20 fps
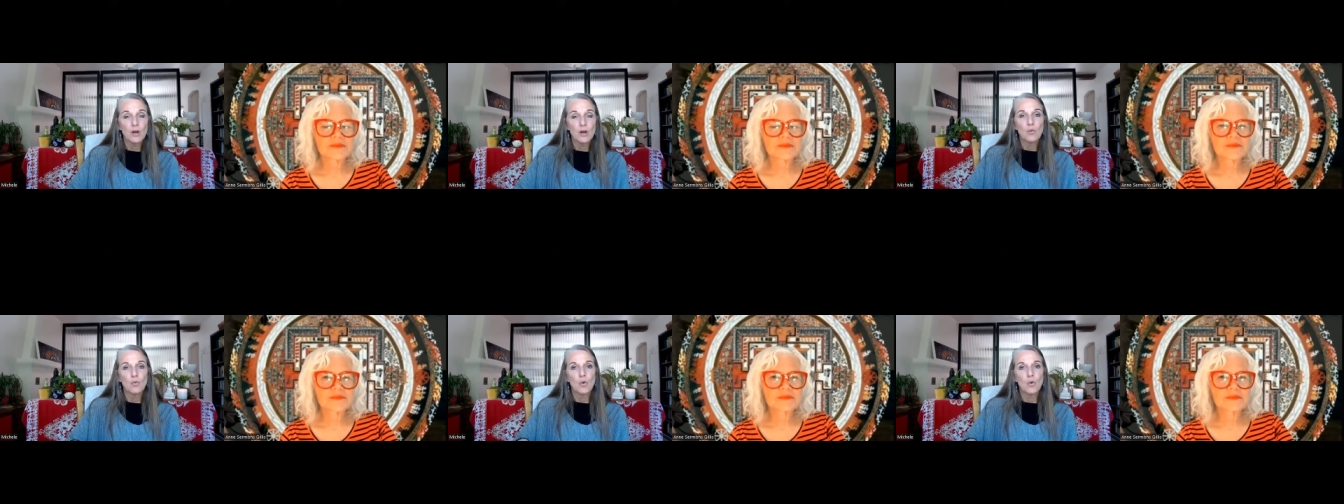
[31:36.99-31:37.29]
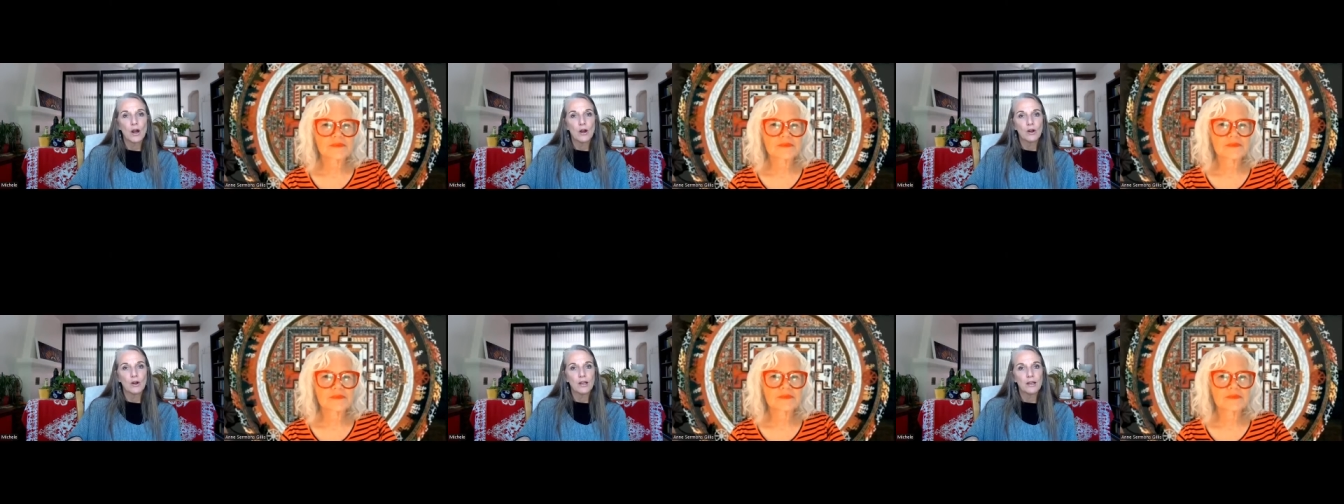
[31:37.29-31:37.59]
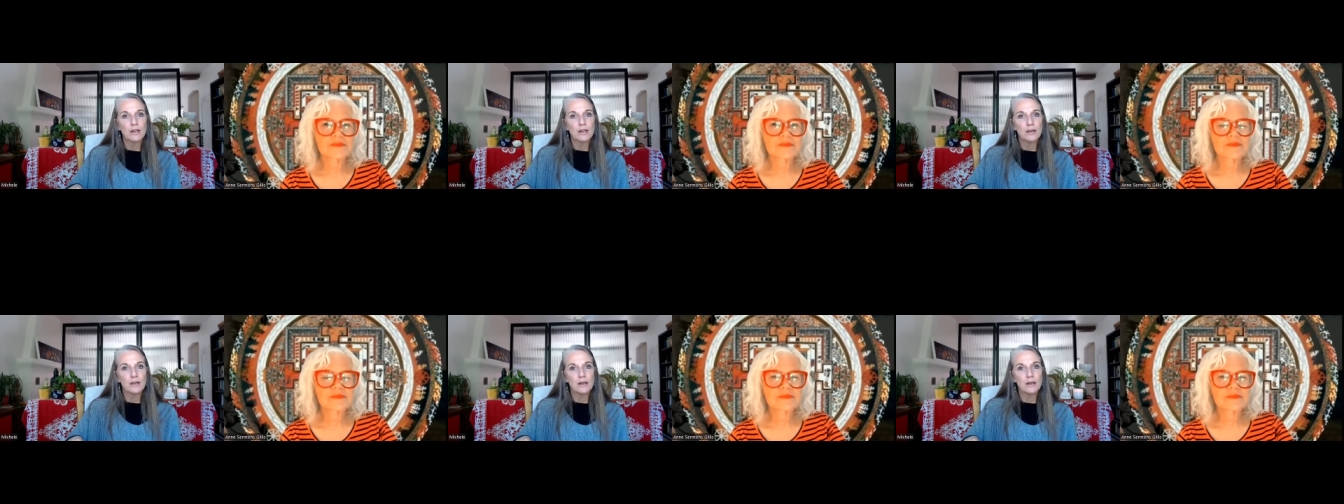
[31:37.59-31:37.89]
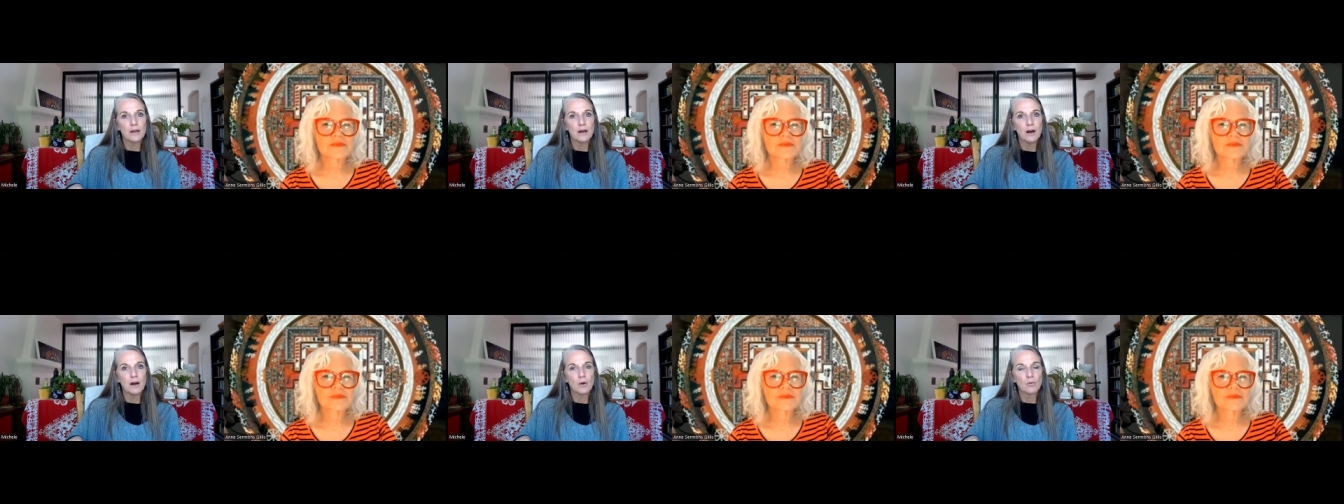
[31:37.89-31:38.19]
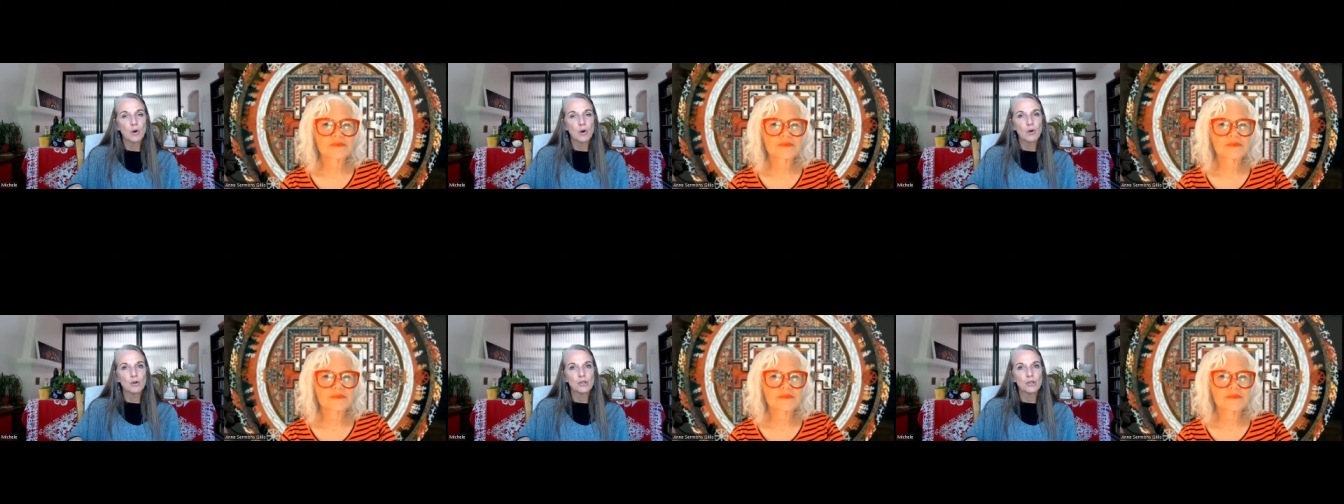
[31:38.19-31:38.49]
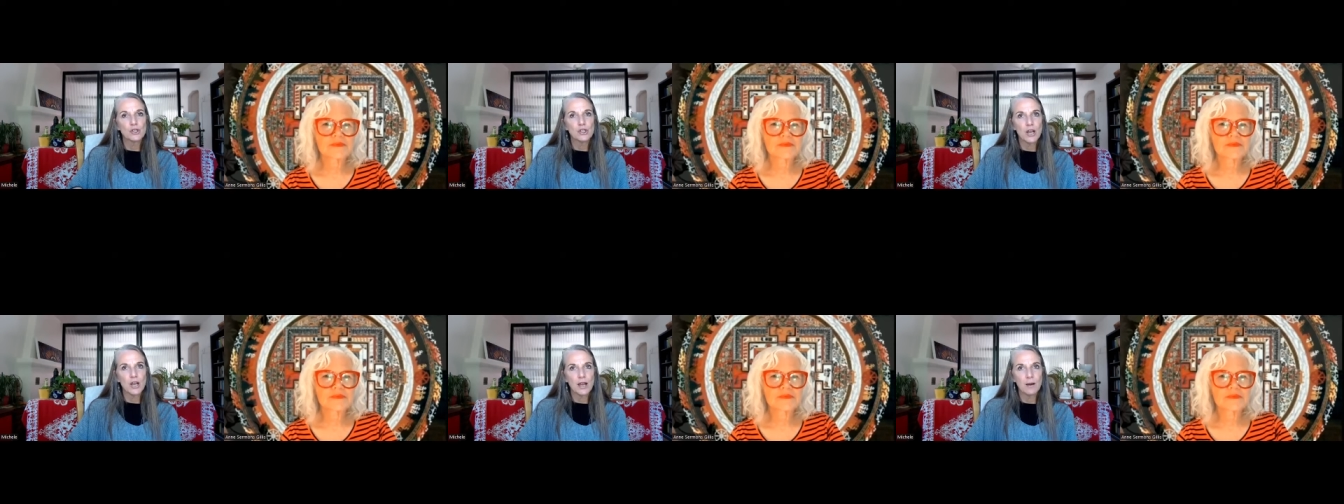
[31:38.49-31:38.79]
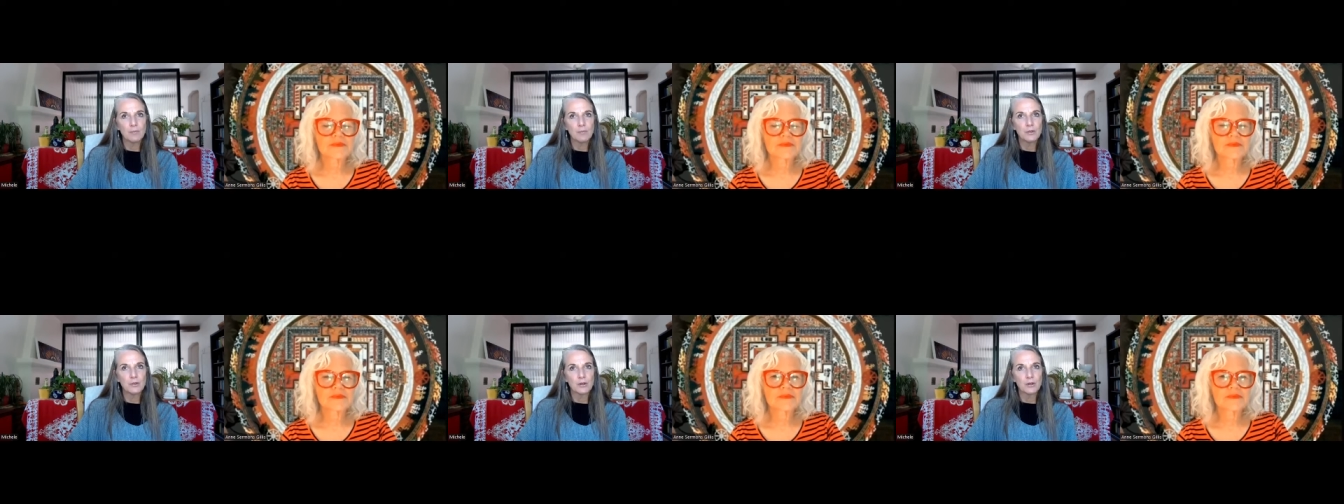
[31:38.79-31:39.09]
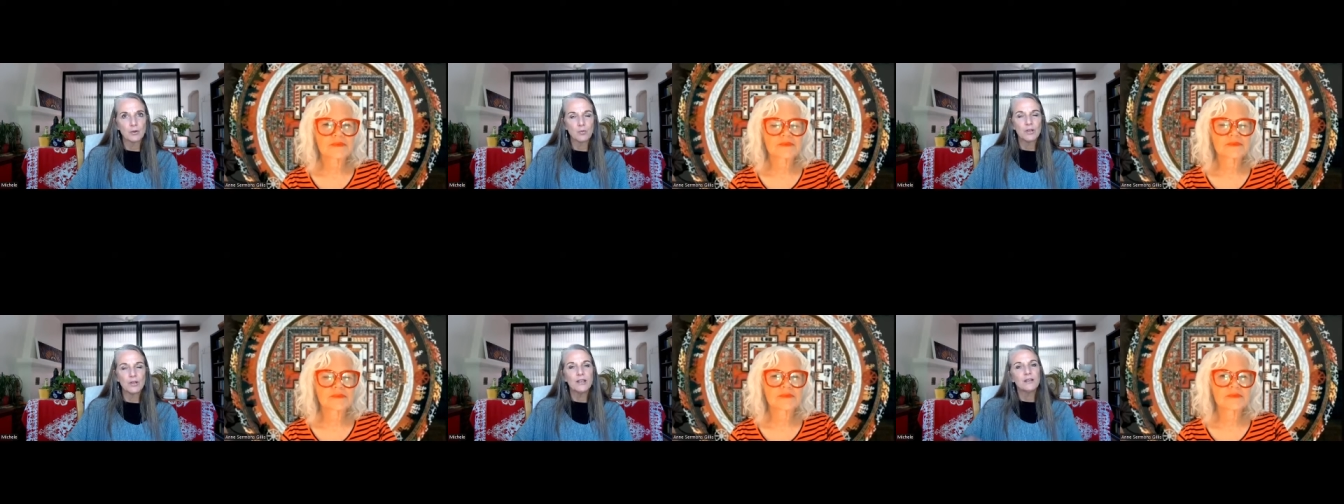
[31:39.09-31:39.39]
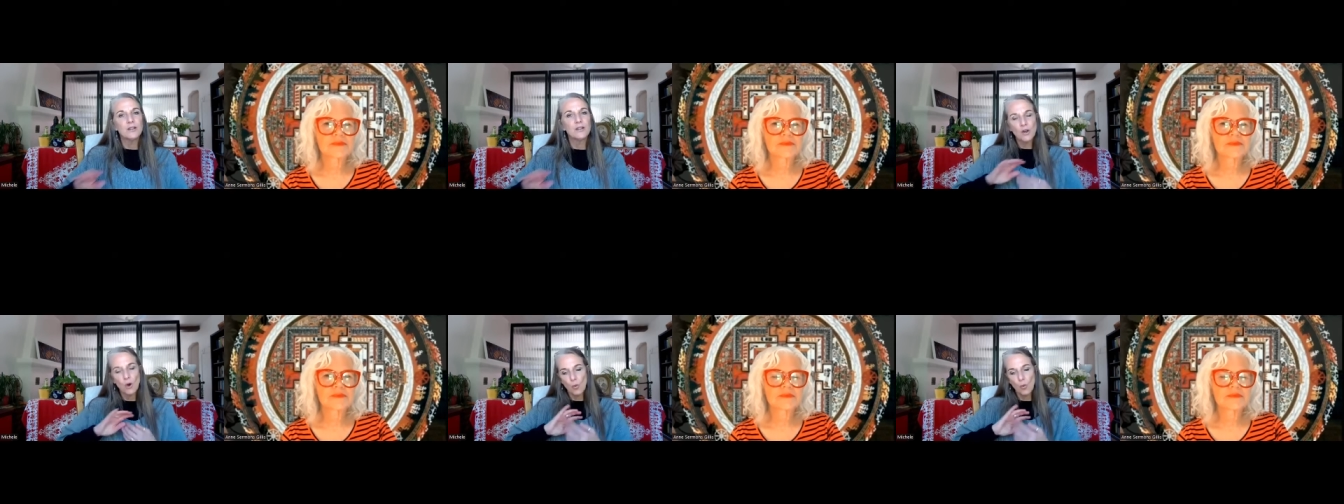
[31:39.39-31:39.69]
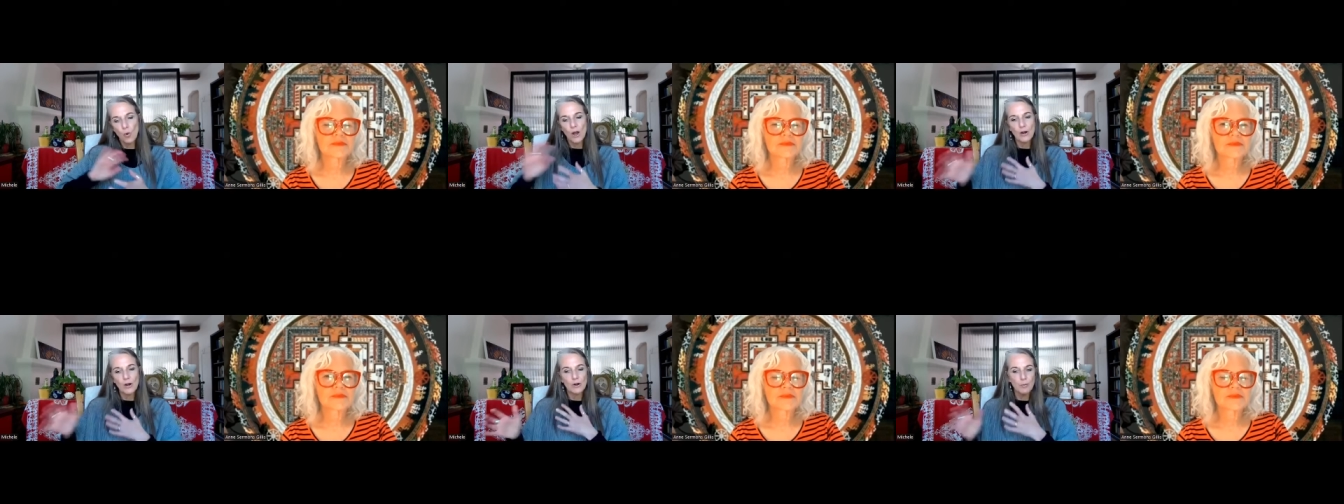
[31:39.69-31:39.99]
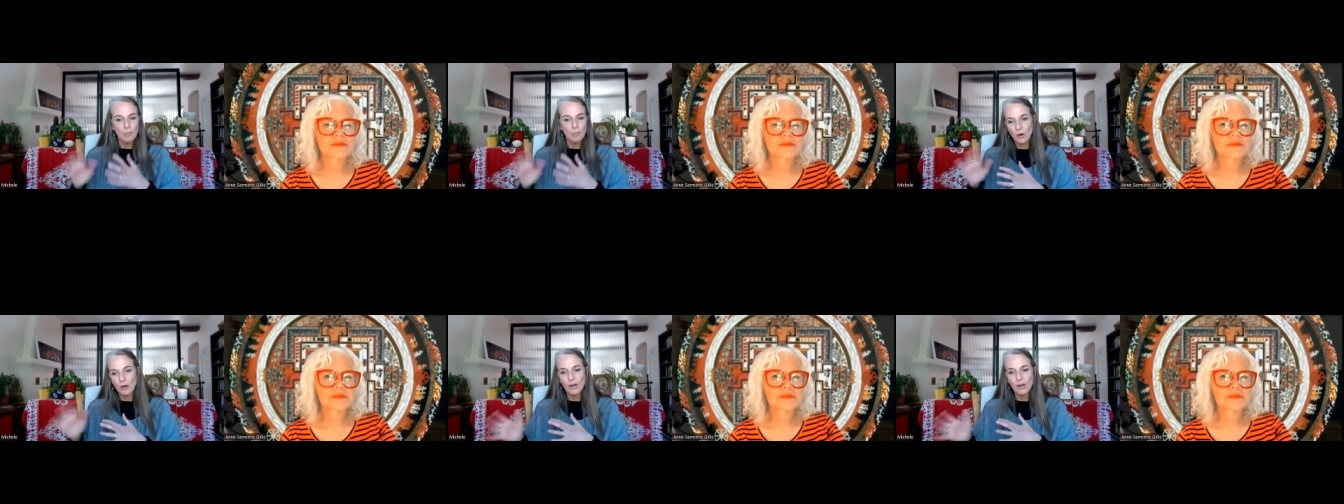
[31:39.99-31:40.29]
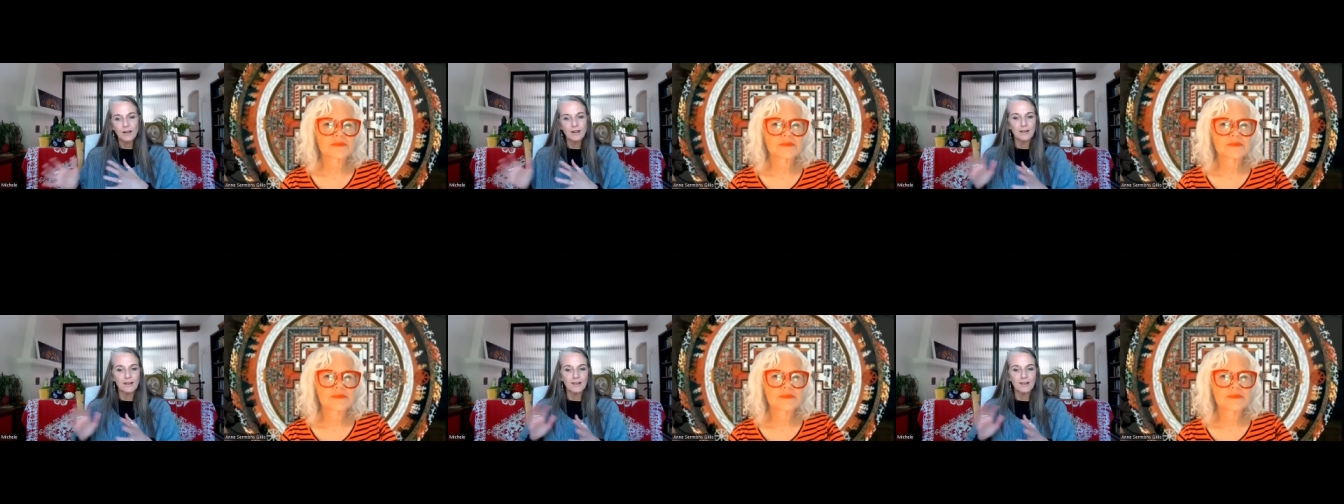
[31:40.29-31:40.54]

where he wrote a chapter. We didn't know where to put it,